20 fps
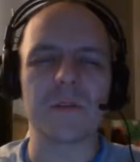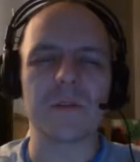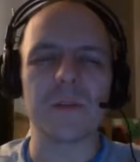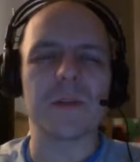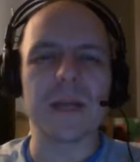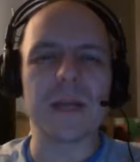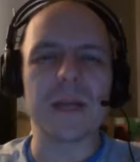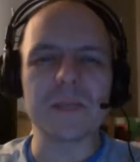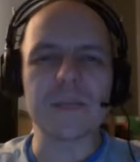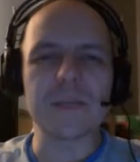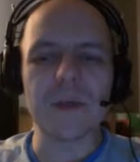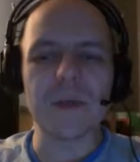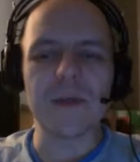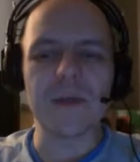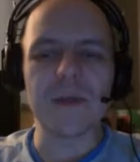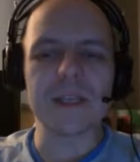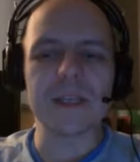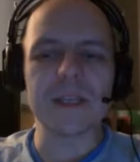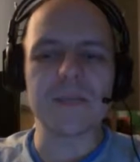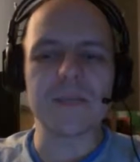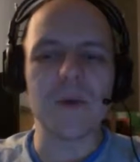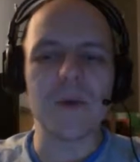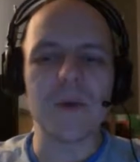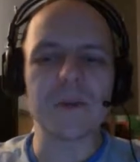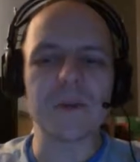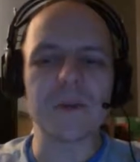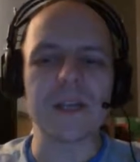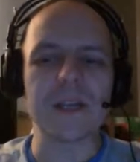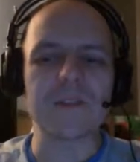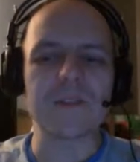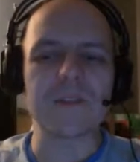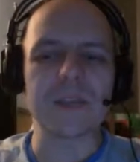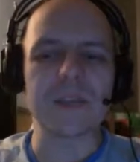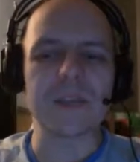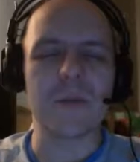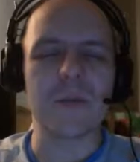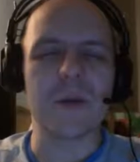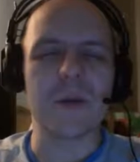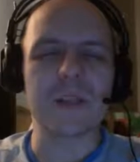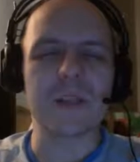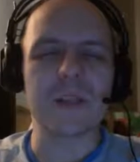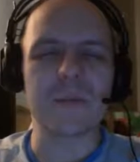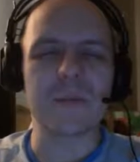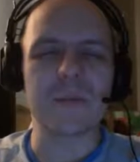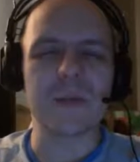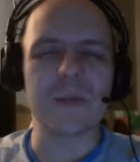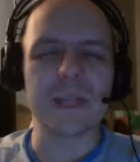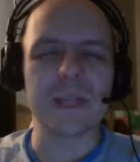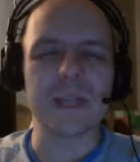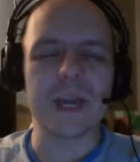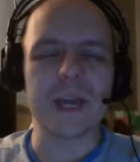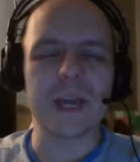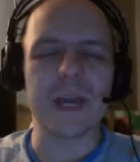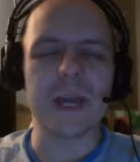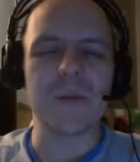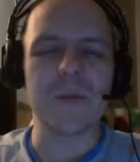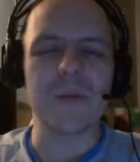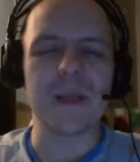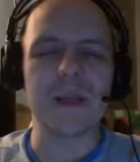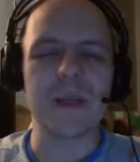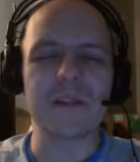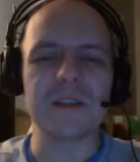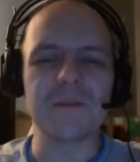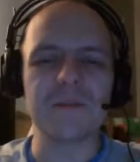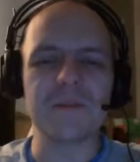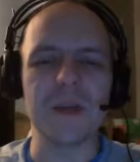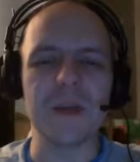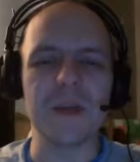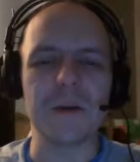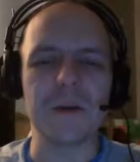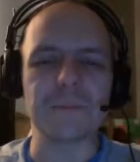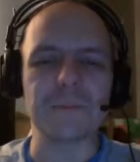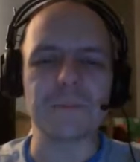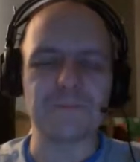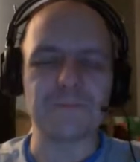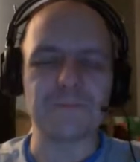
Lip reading: The last one I think is the most interesting one. It's the reason I kind of made this video.